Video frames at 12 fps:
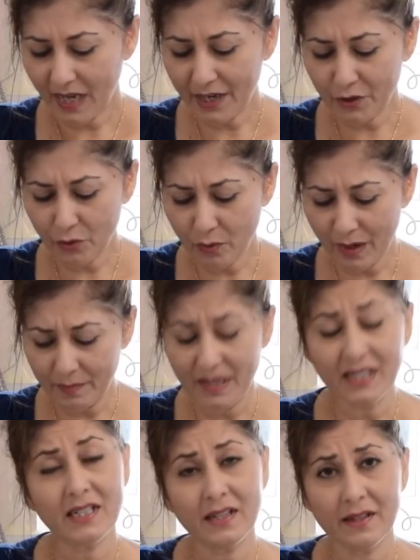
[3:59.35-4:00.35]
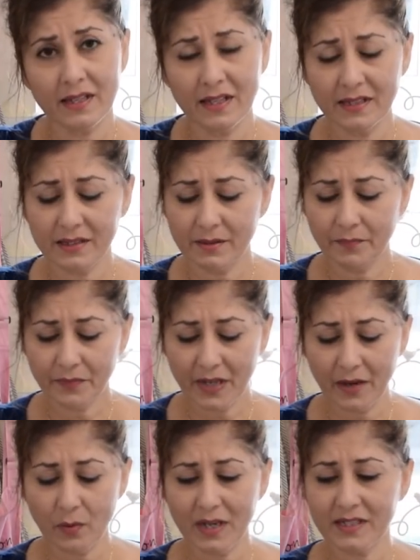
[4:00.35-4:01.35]
I grew up eating these
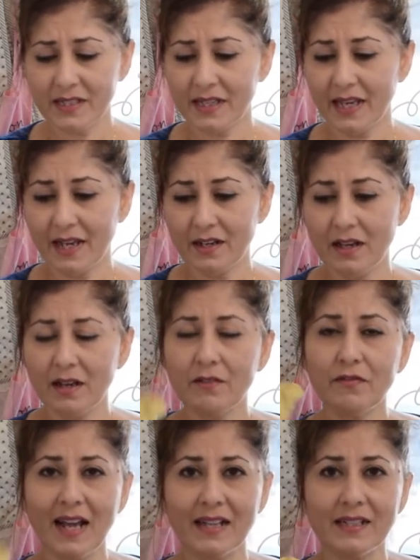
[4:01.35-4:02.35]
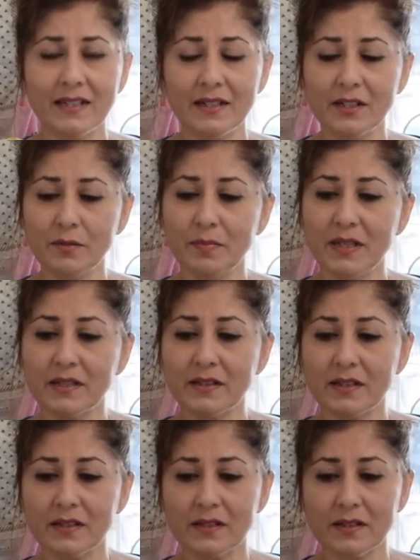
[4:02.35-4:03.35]
and once again flattened
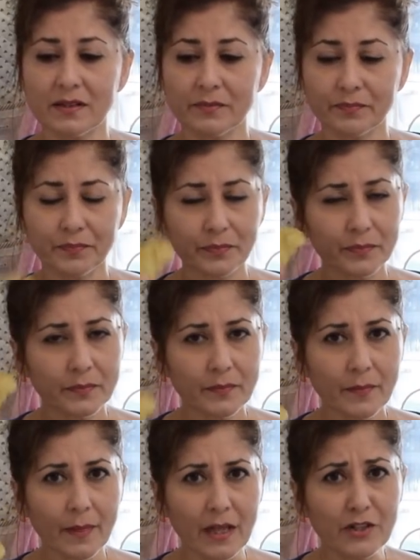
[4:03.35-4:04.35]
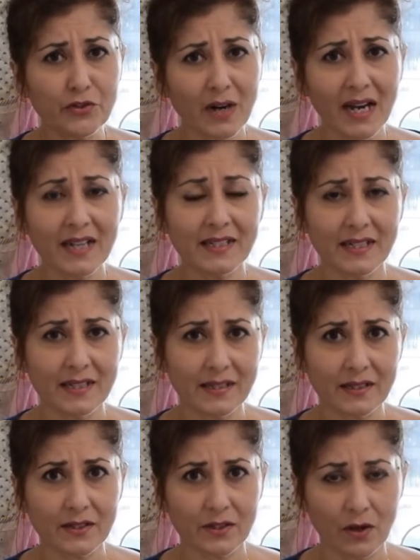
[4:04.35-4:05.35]
pieces, dry
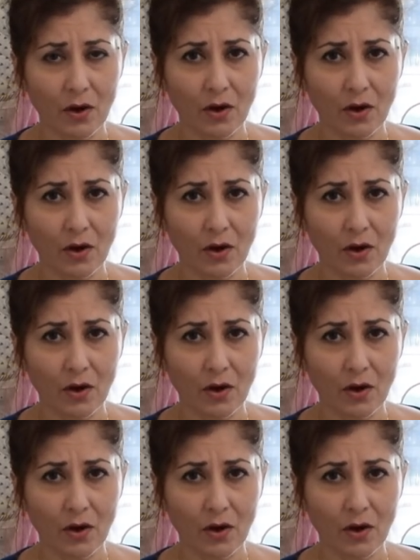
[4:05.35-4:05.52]
discs